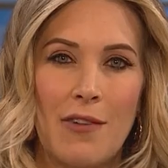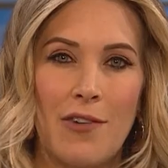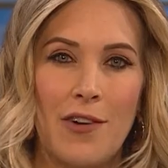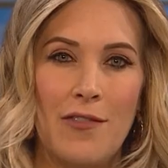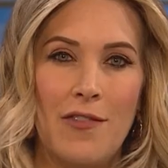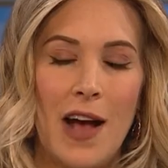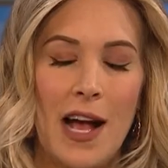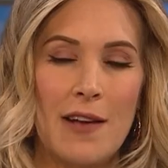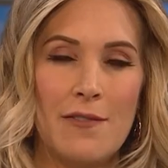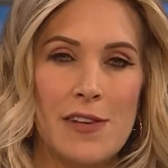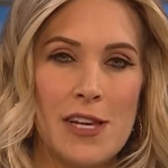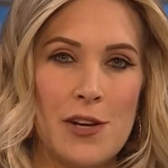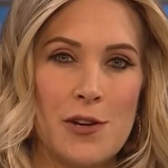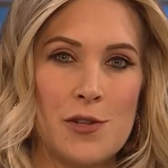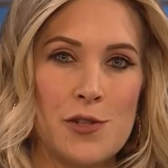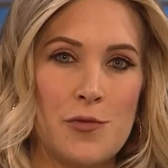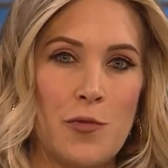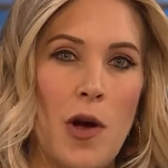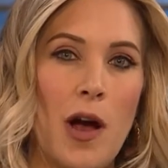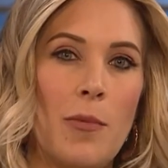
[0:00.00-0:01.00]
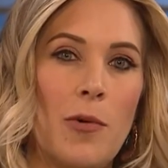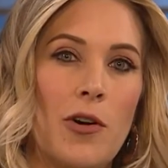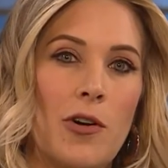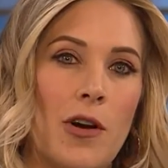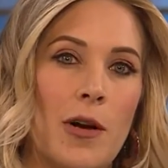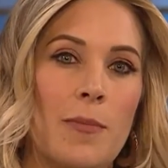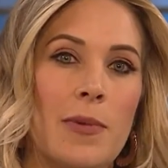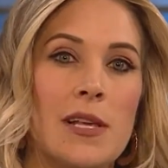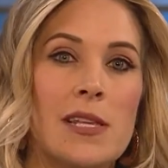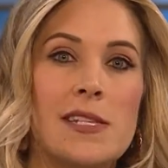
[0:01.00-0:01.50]
For five years, Robert
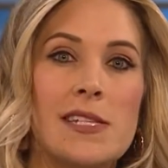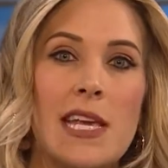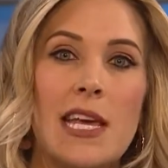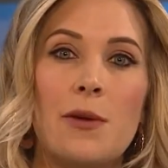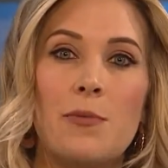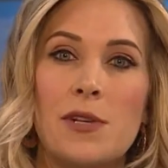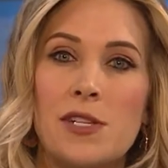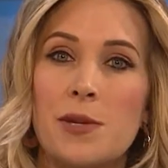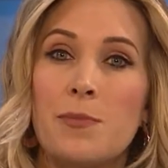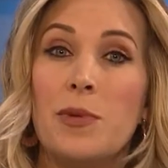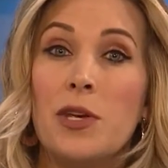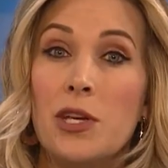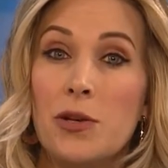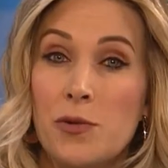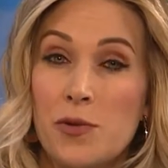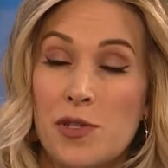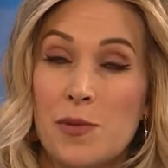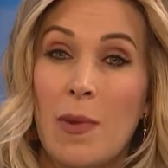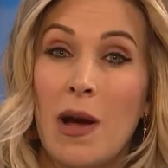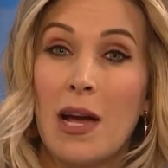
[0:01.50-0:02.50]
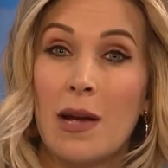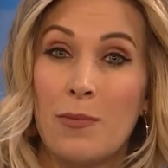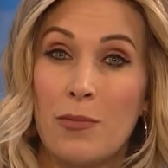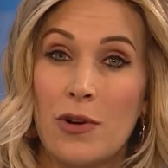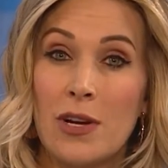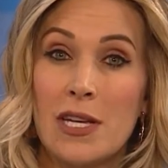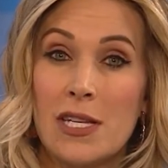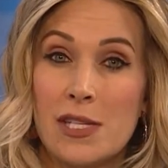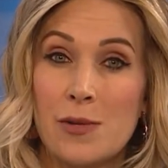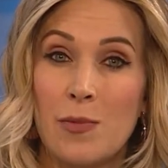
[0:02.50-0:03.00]
Karpinski was abused by a
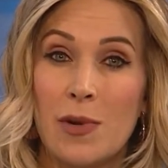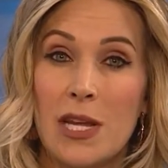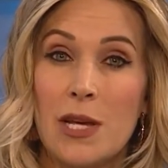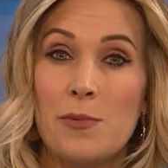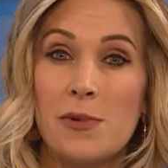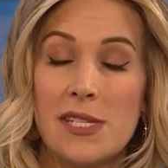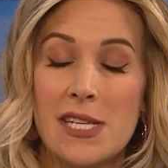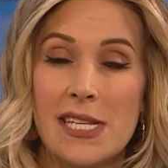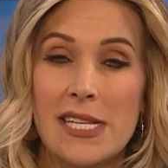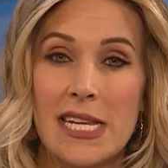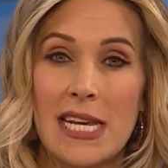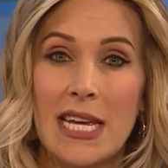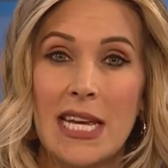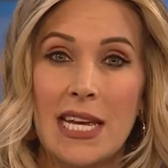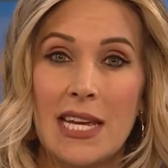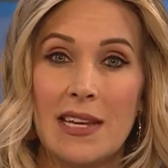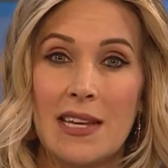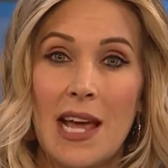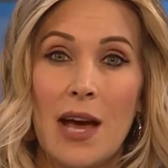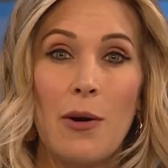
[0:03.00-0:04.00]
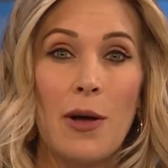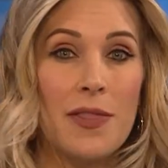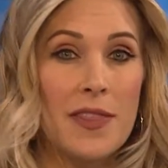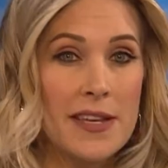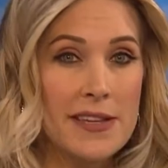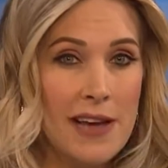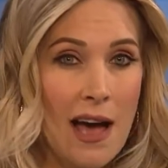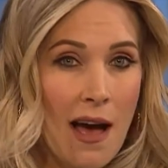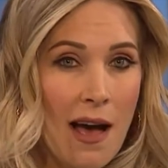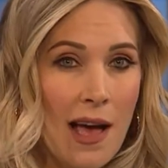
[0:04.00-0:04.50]
priest when he was a teen. Now, at the
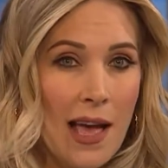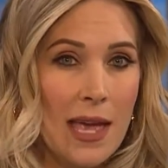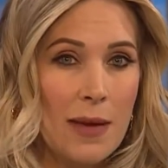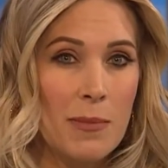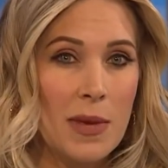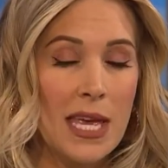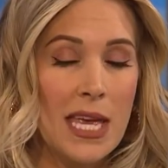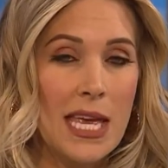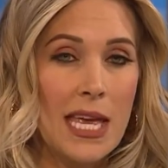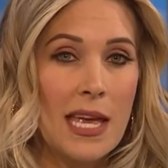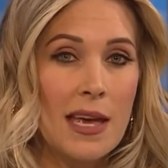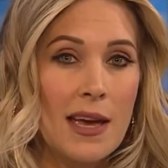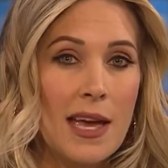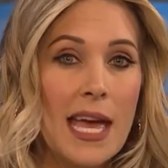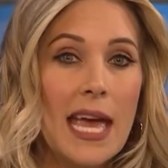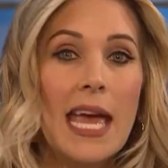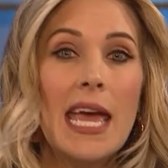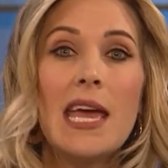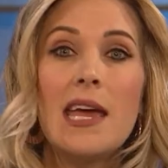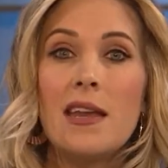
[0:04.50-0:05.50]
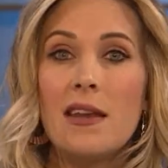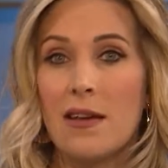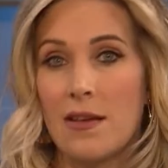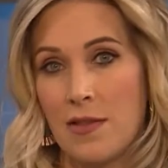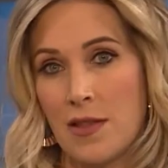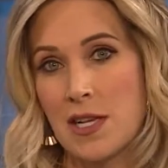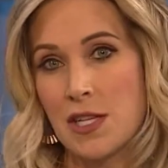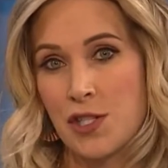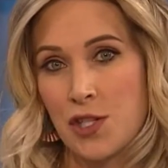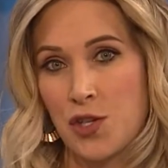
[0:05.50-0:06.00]
time, he hid
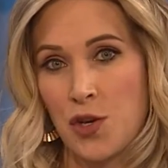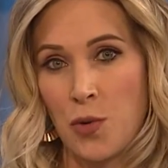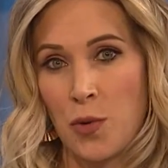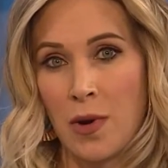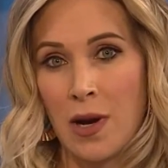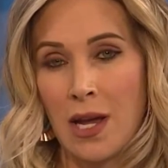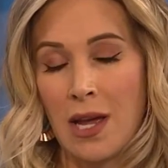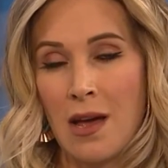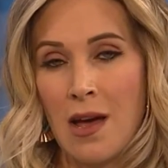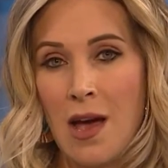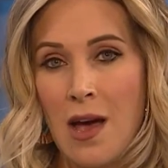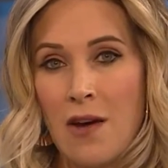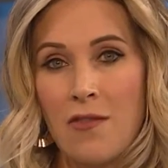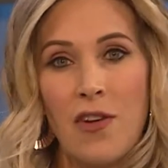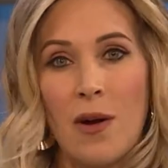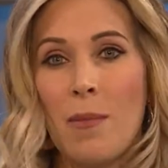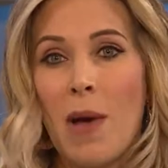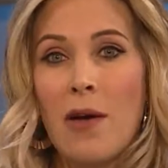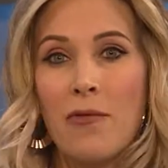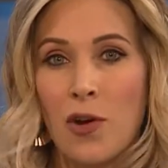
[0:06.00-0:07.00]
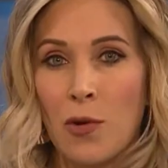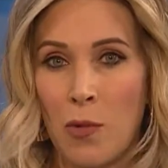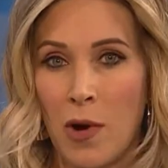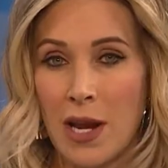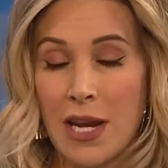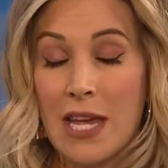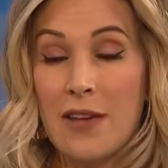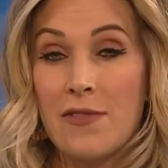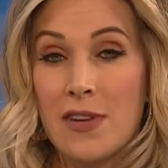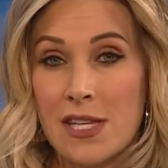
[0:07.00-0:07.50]
this story from
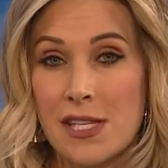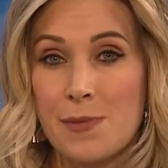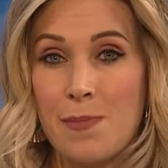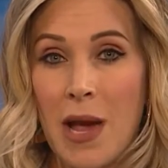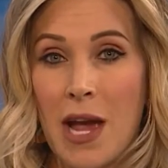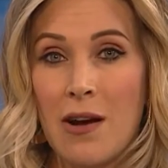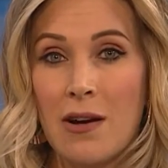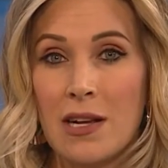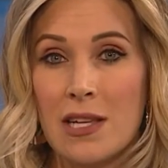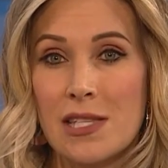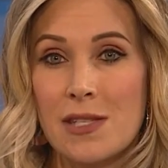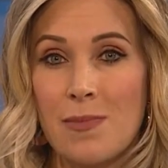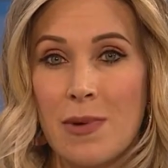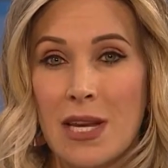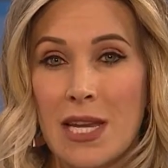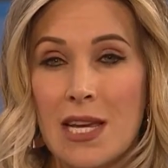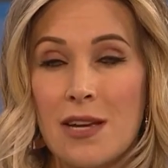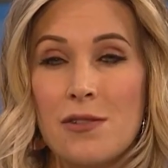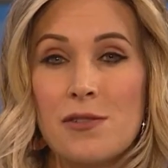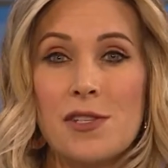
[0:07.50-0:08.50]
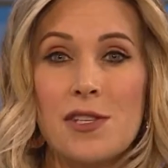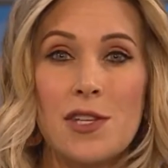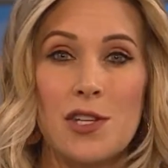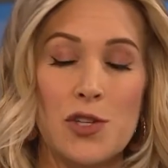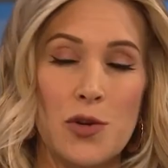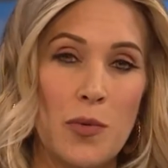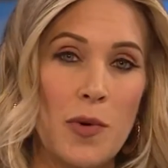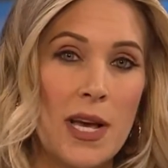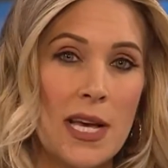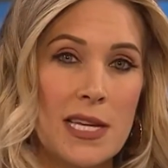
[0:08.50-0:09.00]
everyone, even his parents. But here's the
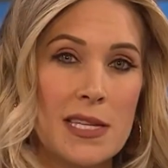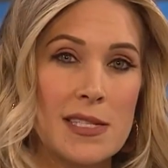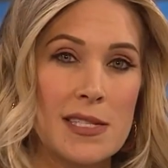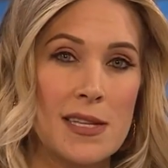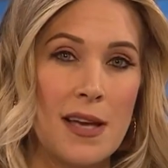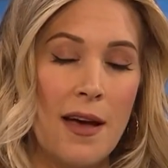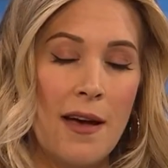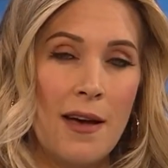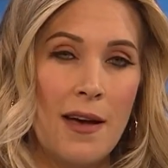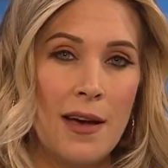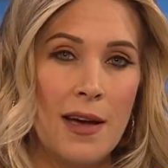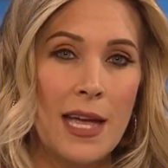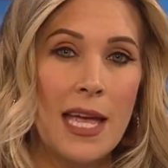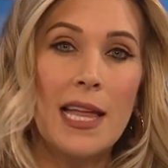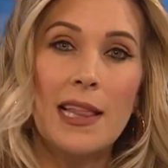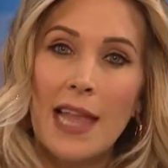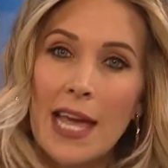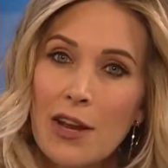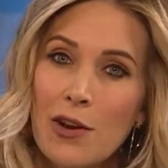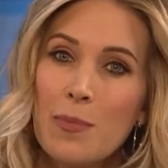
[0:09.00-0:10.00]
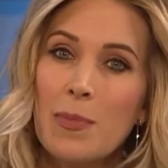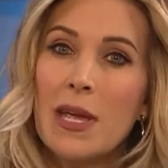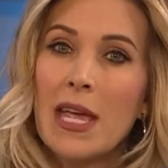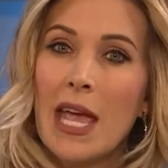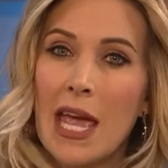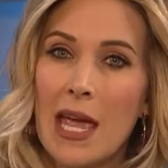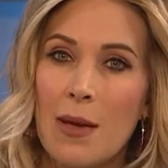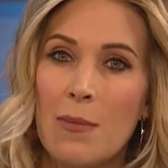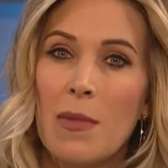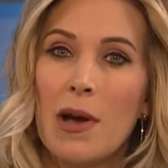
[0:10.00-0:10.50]
twist. He later
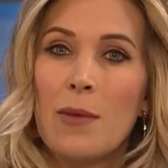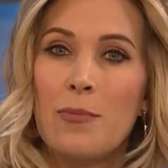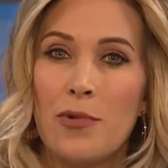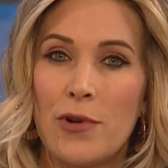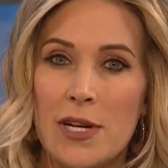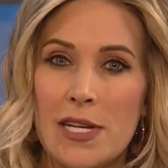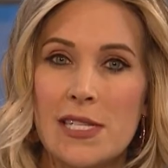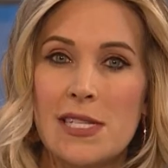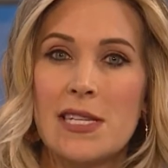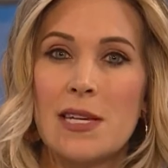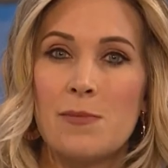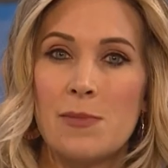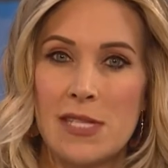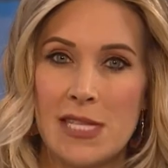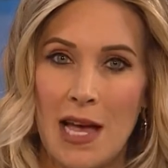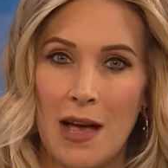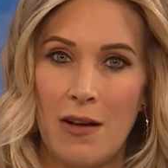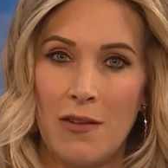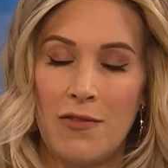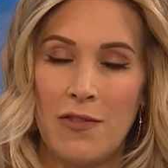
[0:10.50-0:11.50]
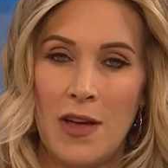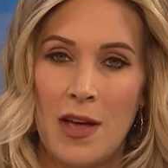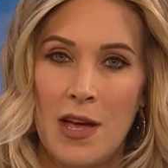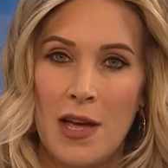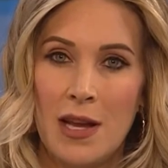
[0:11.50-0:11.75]
became a priest himself.